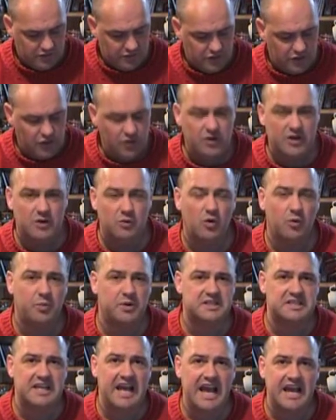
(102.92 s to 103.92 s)
The unit will
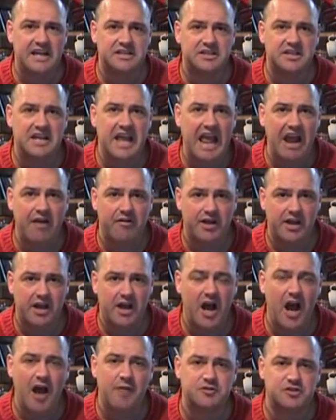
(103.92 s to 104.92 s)
protect an area
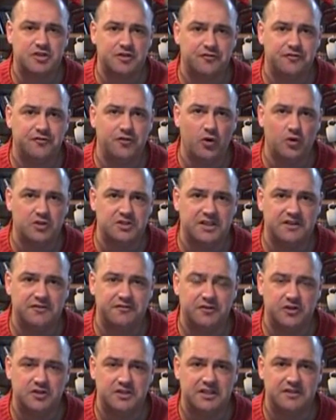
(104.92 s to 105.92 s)
up to 40
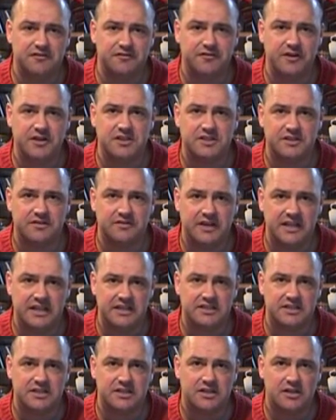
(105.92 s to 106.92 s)
foot in front of
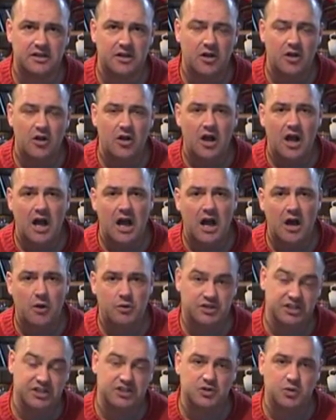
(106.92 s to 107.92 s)
it,
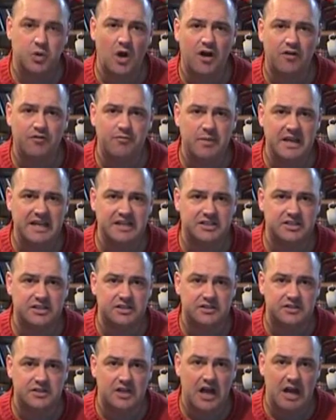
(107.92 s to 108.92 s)
which is 12
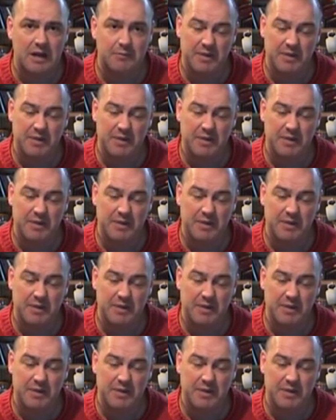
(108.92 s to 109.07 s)
meters.